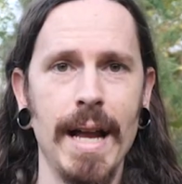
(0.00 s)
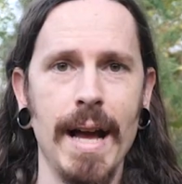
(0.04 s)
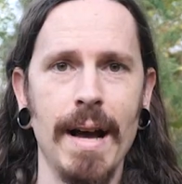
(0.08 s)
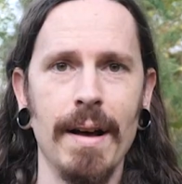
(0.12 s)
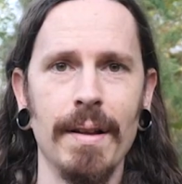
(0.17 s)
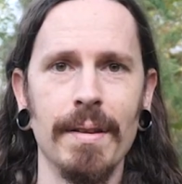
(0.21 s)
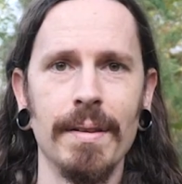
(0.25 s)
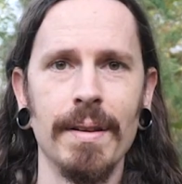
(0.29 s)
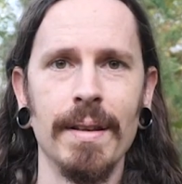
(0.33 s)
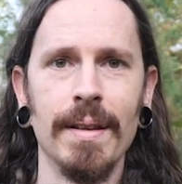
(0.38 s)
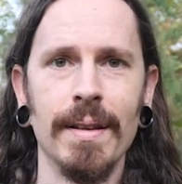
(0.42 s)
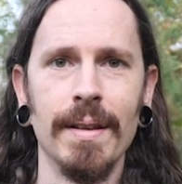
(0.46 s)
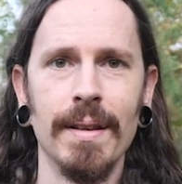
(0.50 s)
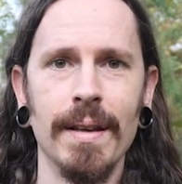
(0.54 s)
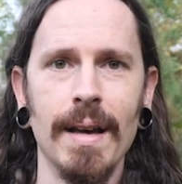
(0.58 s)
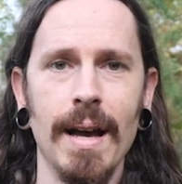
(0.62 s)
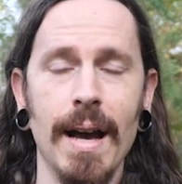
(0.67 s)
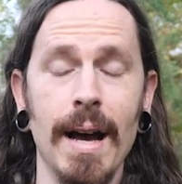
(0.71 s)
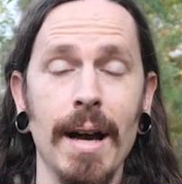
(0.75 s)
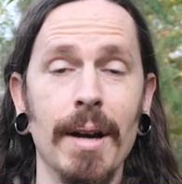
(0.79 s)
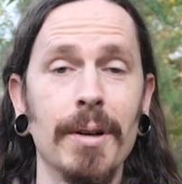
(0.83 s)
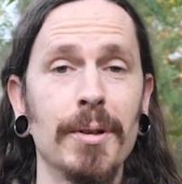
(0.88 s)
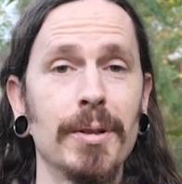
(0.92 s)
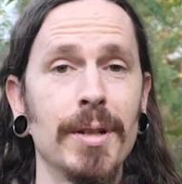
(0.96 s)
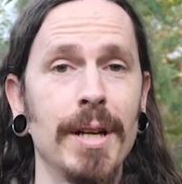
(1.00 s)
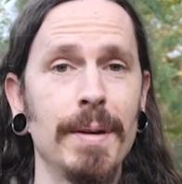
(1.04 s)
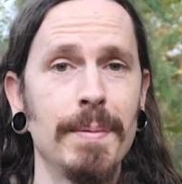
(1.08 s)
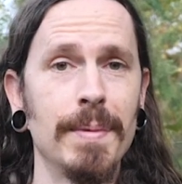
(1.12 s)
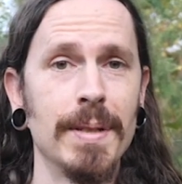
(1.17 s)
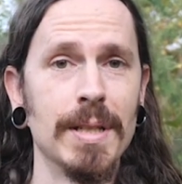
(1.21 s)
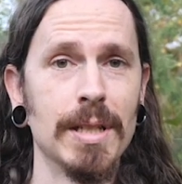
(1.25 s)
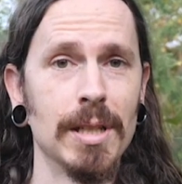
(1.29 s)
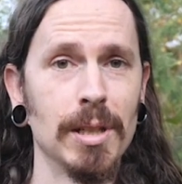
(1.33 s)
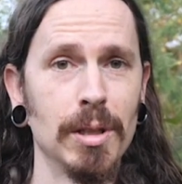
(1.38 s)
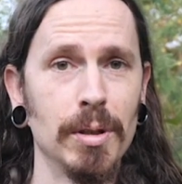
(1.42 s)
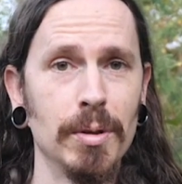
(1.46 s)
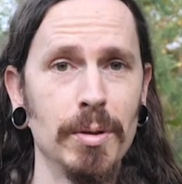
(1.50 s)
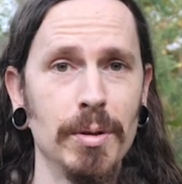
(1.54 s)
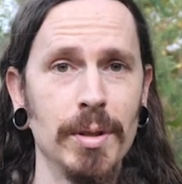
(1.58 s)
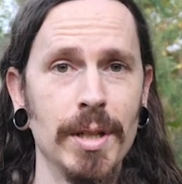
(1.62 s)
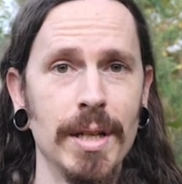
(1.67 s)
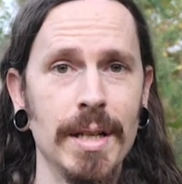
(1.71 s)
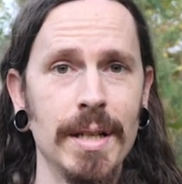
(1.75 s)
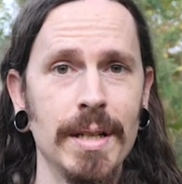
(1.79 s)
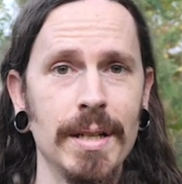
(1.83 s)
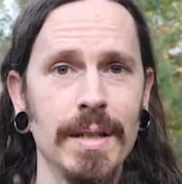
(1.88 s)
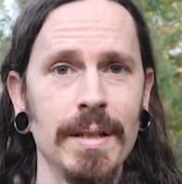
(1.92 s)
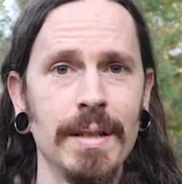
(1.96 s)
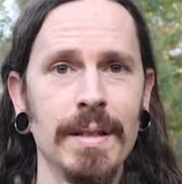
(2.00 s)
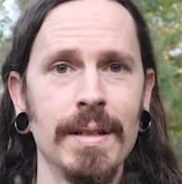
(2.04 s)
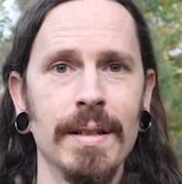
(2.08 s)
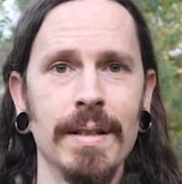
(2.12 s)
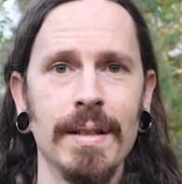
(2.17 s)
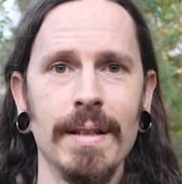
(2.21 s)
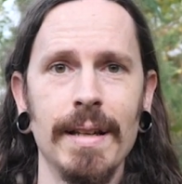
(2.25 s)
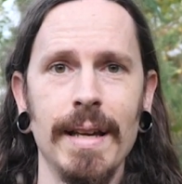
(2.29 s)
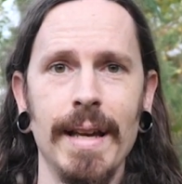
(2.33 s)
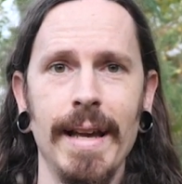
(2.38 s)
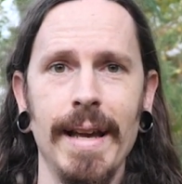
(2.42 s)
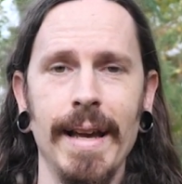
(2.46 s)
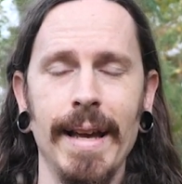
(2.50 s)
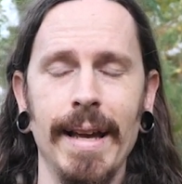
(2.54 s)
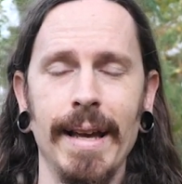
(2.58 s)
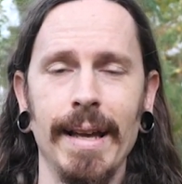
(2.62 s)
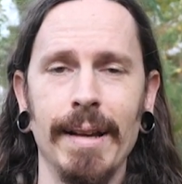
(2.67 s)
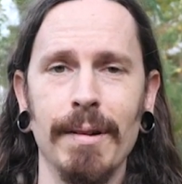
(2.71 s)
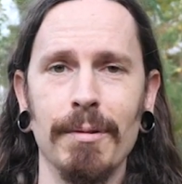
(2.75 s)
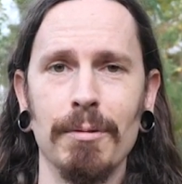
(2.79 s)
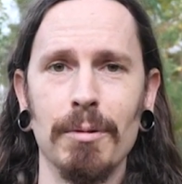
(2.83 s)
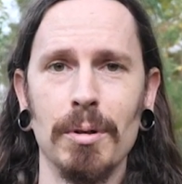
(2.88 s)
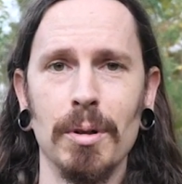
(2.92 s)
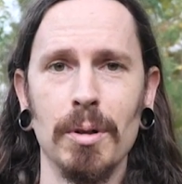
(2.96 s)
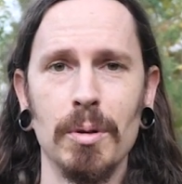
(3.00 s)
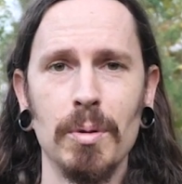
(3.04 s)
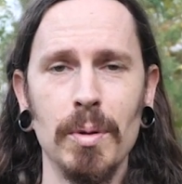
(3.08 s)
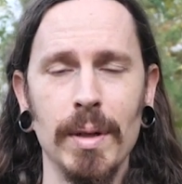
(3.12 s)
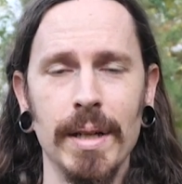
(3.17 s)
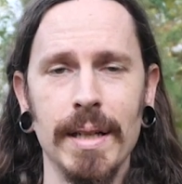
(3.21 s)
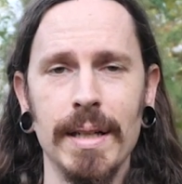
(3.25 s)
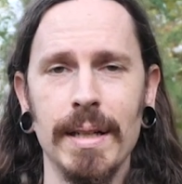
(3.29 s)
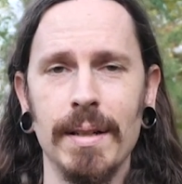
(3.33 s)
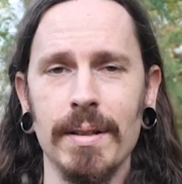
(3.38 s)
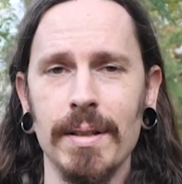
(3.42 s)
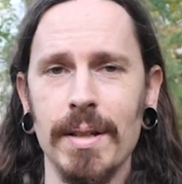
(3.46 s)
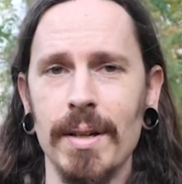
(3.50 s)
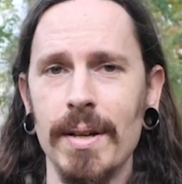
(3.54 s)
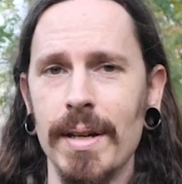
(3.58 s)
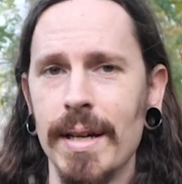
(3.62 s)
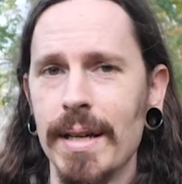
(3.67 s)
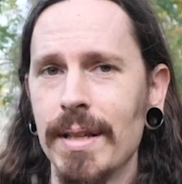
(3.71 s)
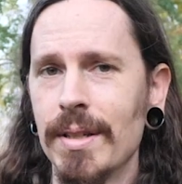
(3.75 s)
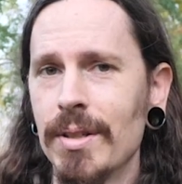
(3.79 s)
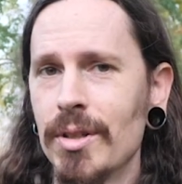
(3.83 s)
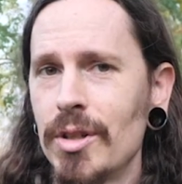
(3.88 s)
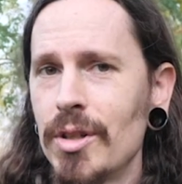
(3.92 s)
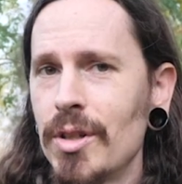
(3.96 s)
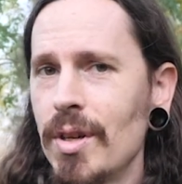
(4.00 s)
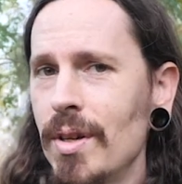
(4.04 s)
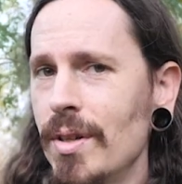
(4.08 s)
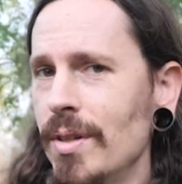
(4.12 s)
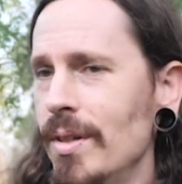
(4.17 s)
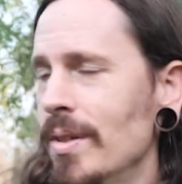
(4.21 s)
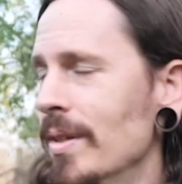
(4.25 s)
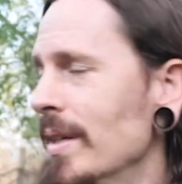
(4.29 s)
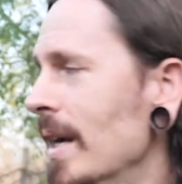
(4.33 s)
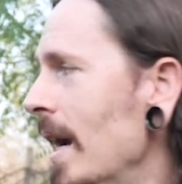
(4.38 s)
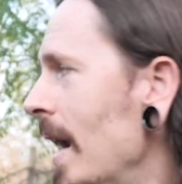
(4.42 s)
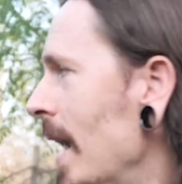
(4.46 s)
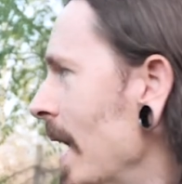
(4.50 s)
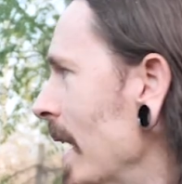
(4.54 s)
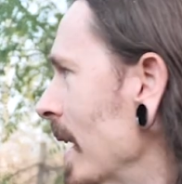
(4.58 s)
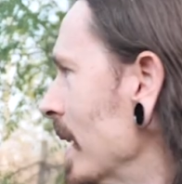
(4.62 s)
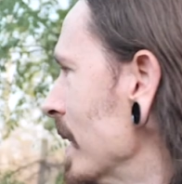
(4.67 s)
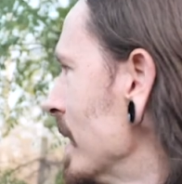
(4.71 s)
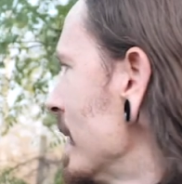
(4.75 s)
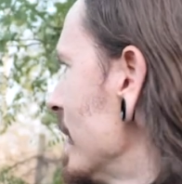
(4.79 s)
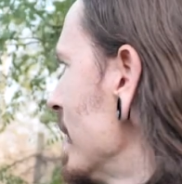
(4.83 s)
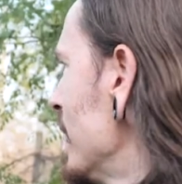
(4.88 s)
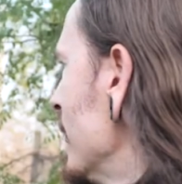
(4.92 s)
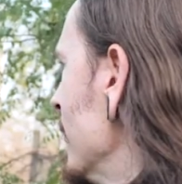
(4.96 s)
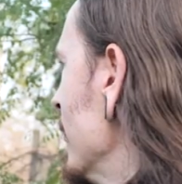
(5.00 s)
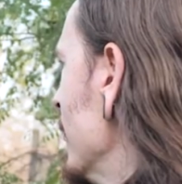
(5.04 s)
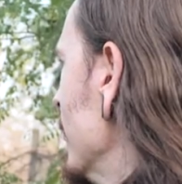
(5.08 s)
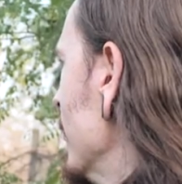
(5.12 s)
out. Her name is Luna, and real quick I'll go ahead and show you guys